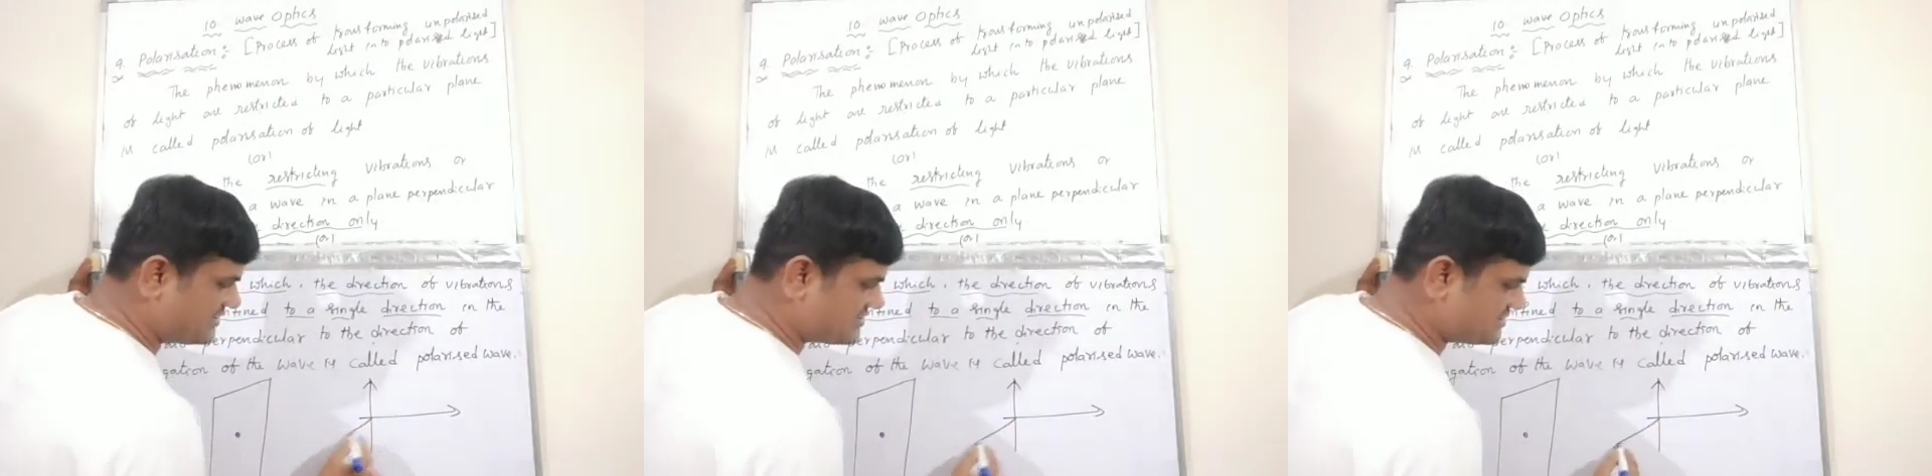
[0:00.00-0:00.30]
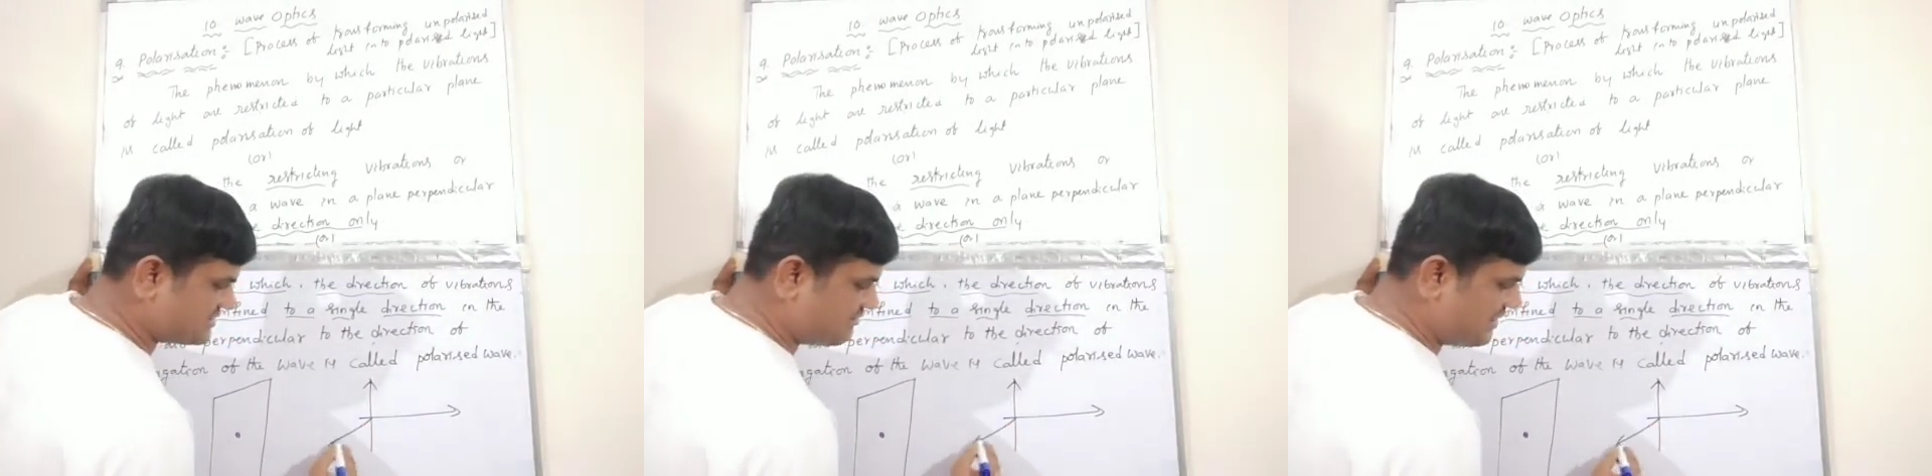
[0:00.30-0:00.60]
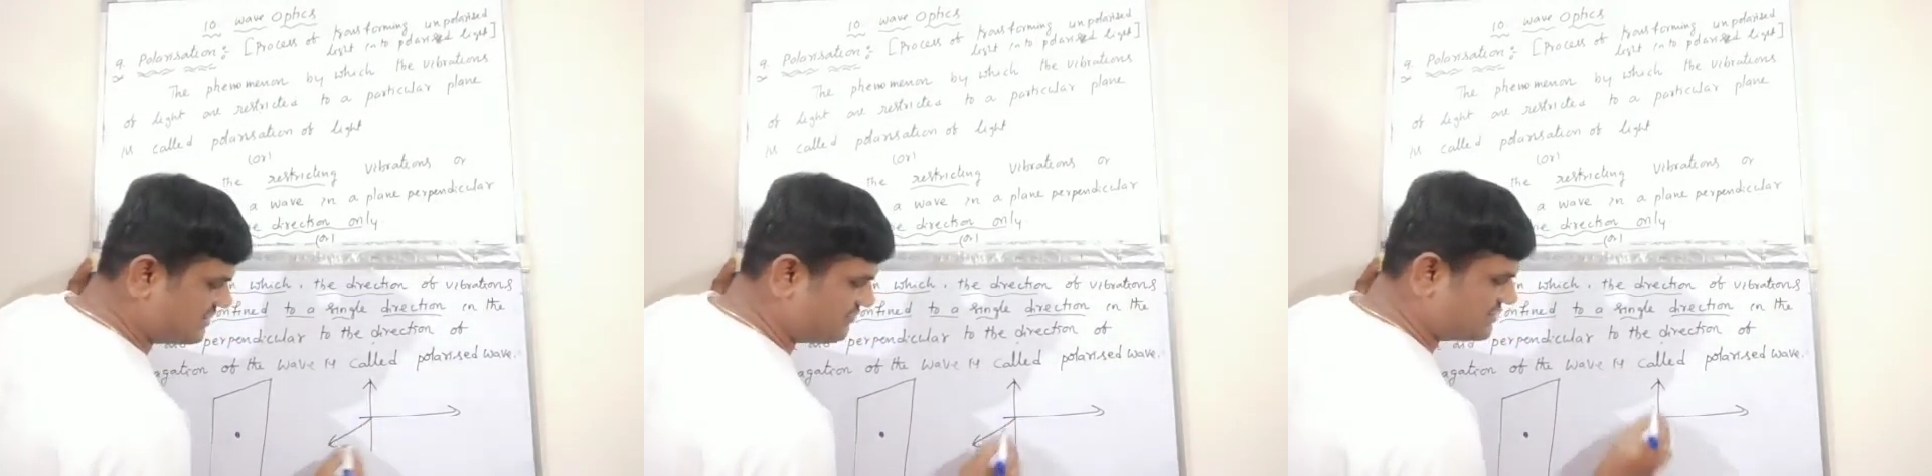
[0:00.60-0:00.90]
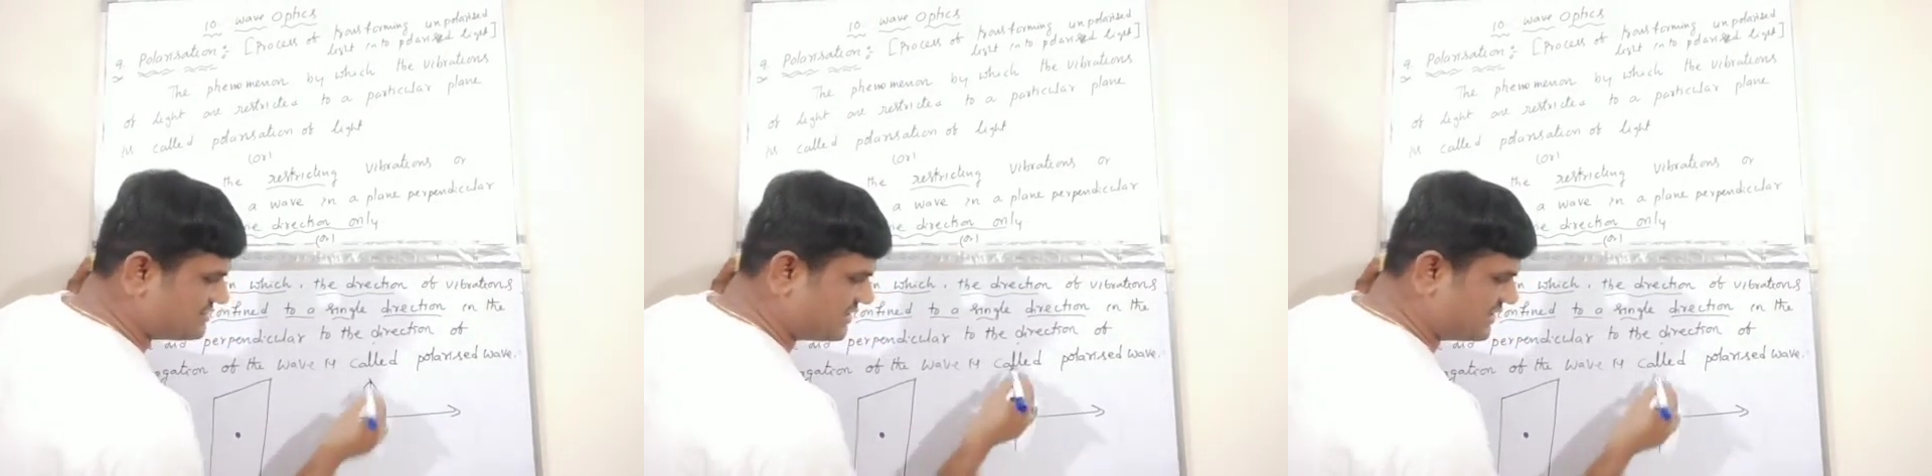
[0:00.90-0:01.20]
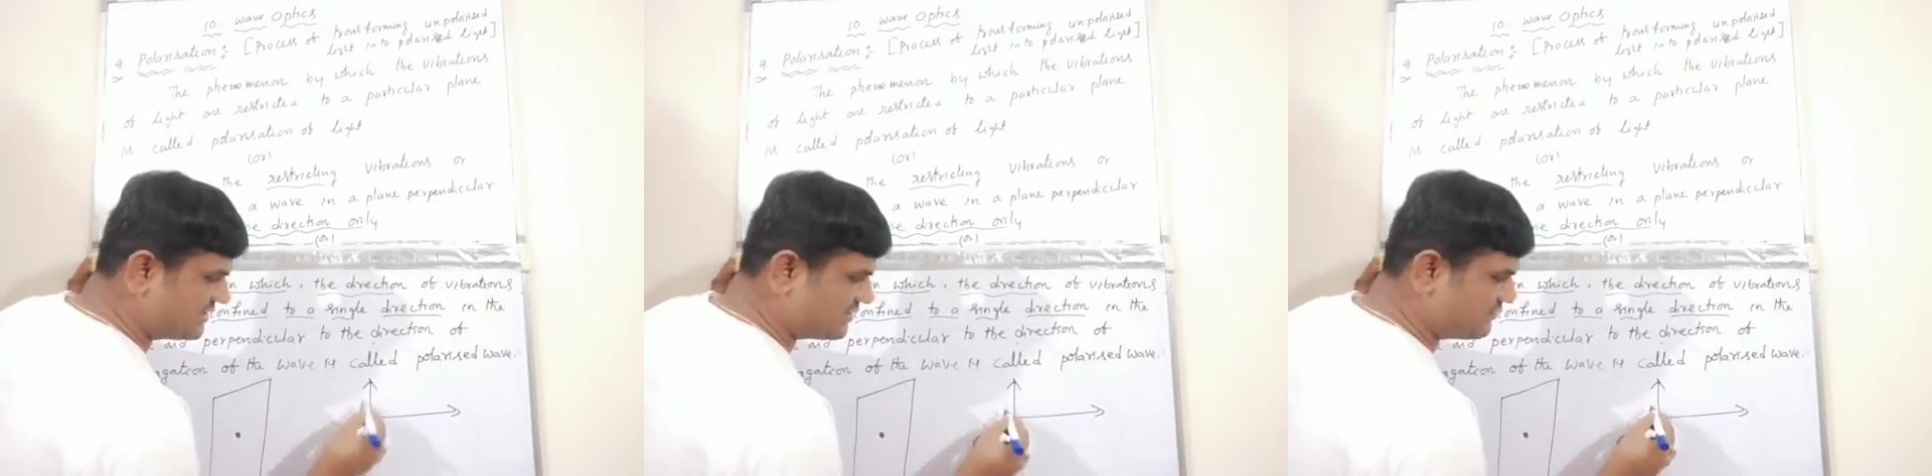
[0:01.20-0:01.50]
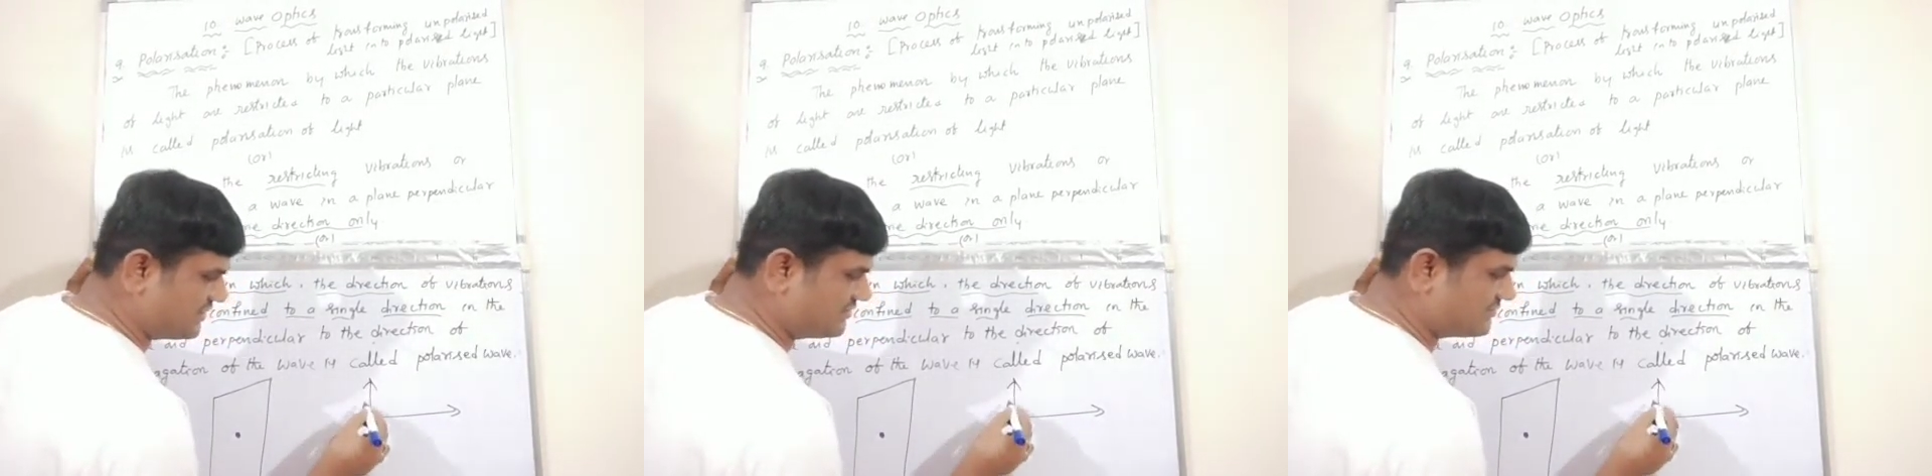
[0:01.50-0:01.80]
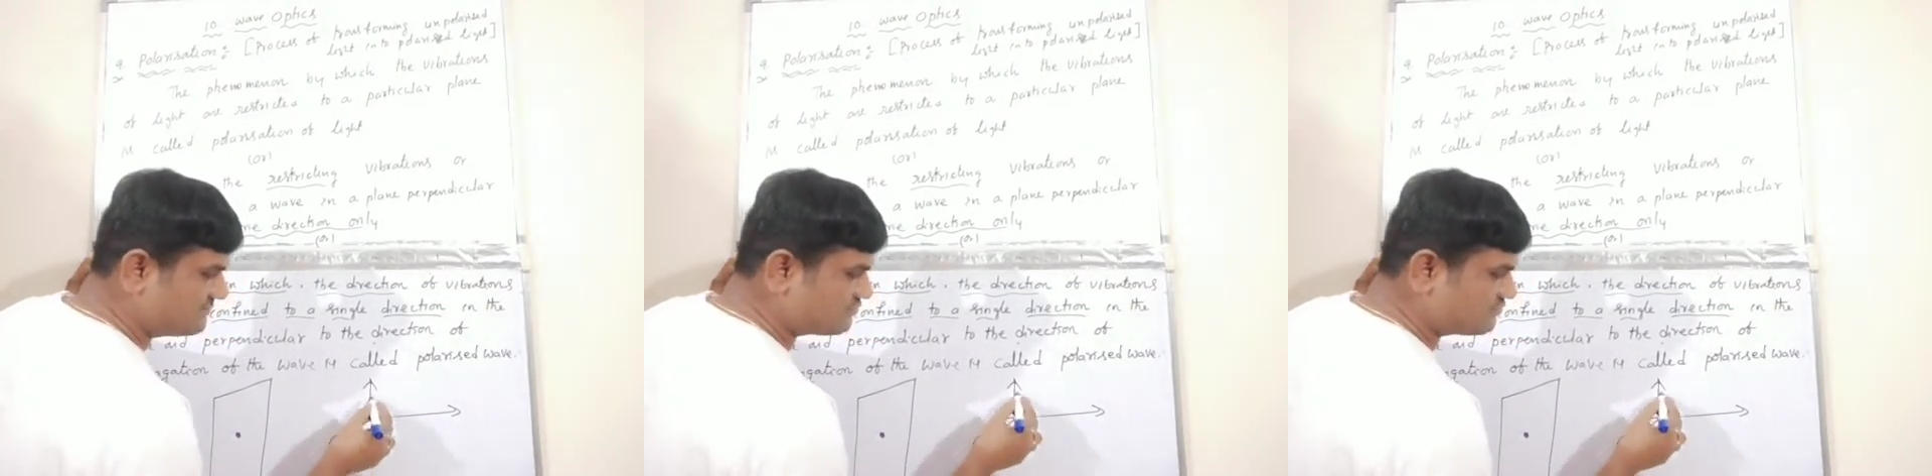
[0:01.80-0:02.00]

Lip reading: This is magnetic field, is the electric field.